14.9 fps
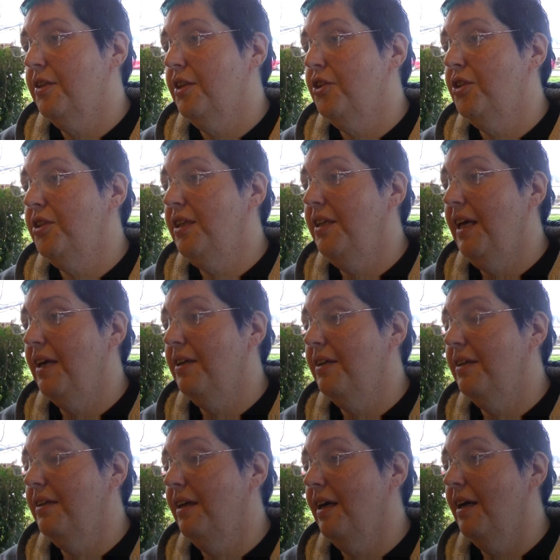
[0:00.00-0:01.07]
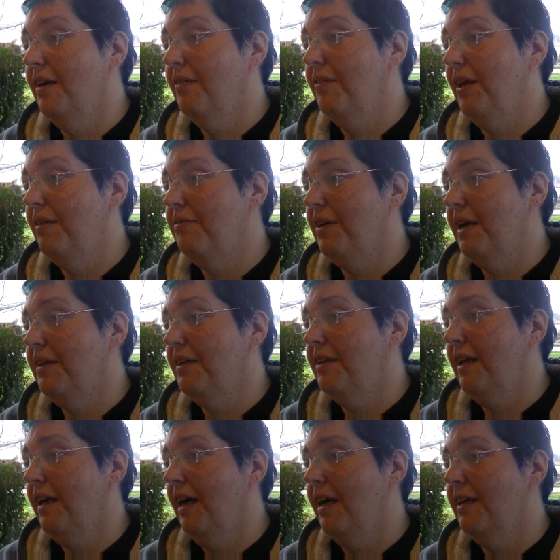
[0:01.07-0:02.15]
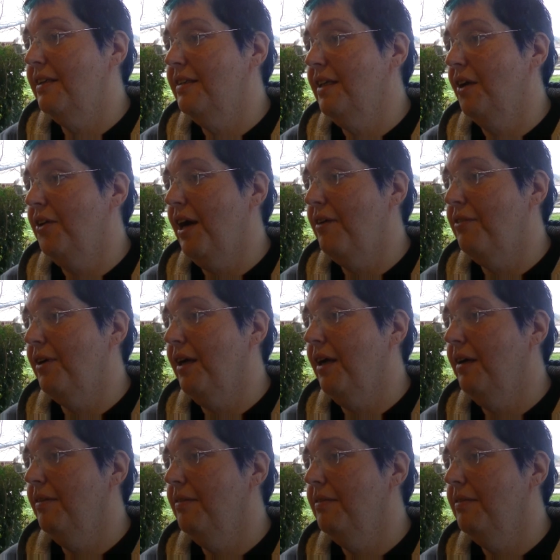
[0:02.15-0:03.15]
Did you see that find that they had in South Africa,